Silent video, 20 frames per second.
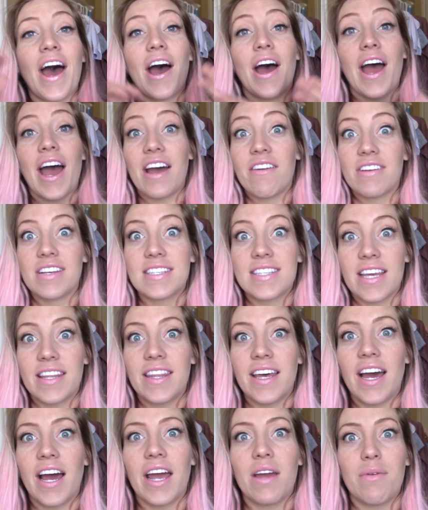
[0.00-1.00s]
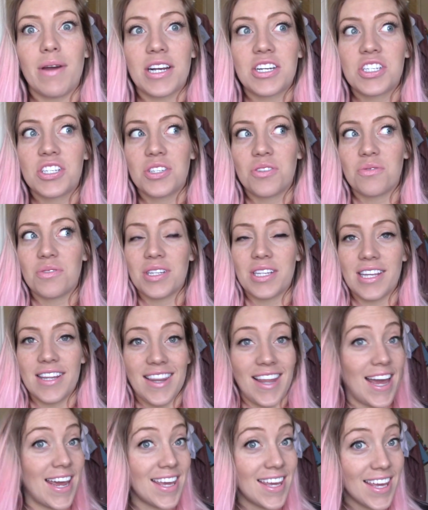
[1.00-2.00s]
Having said that, I'm actually really
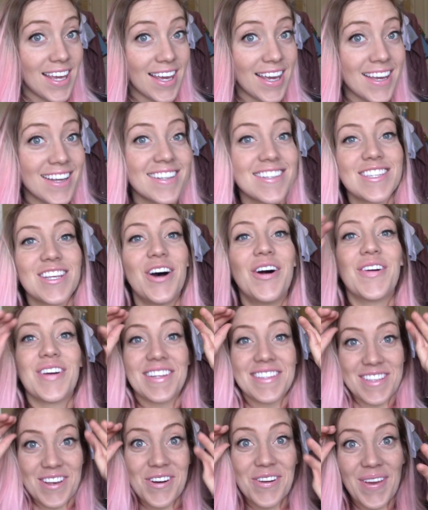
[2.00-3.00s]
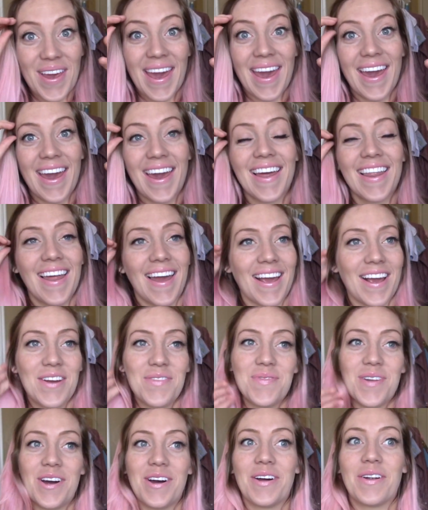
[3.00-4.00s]
liking it, so it's okay. Like I'm
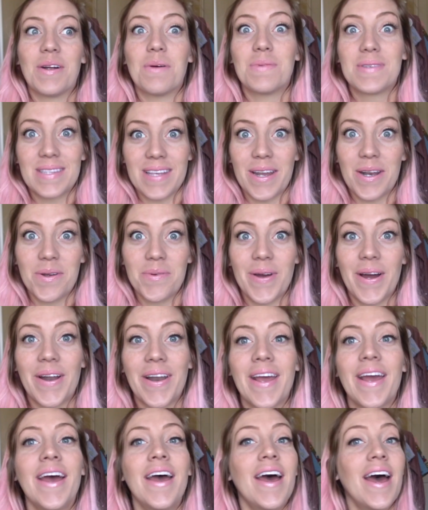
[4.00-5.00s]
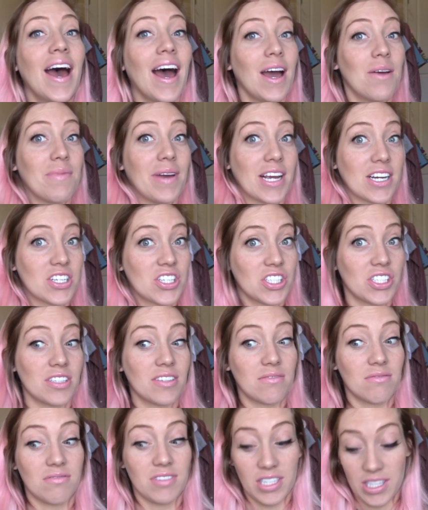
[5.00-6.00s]
not upset about it. I'm actually
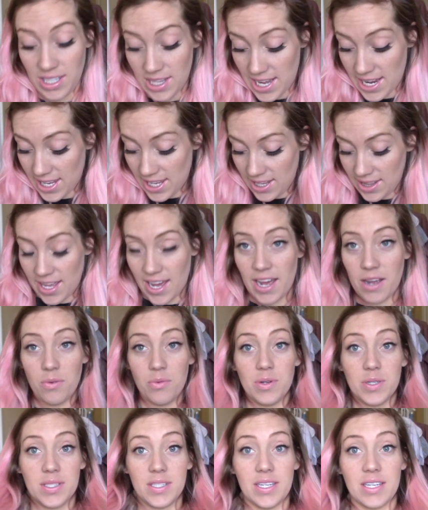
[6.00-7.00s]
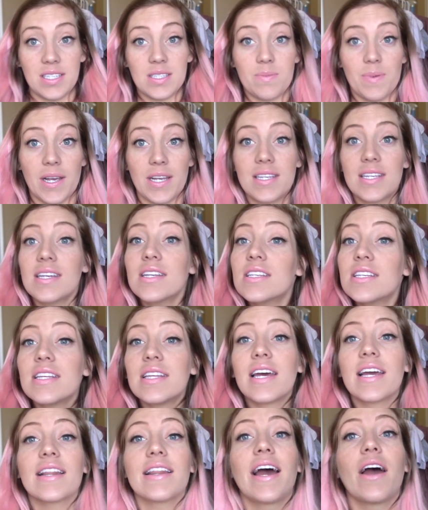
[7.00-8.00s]
really liking that. I wasn't expecting to
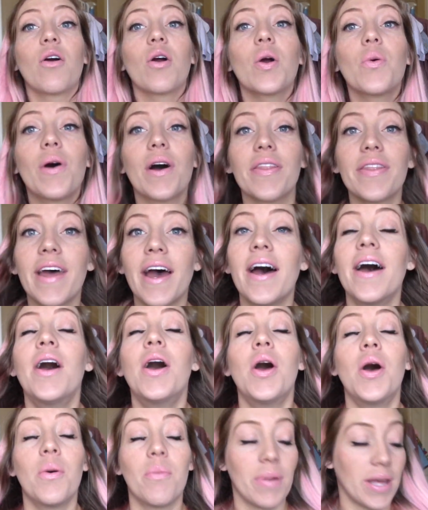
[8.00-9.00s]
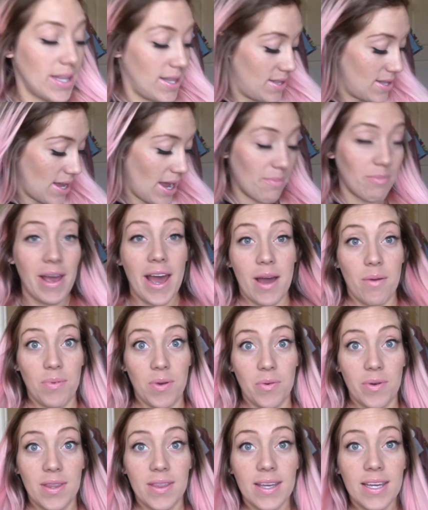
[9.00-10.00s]
like that or want that, but I'm happy
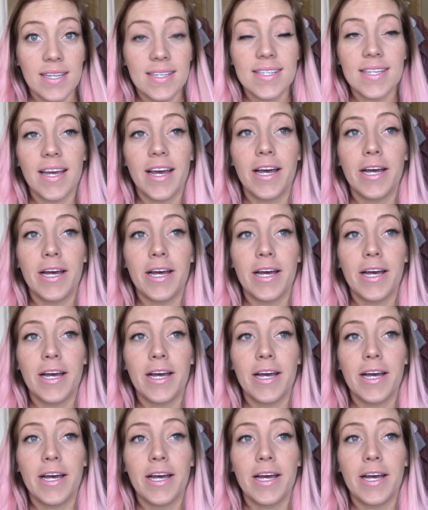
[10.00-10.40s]
with it.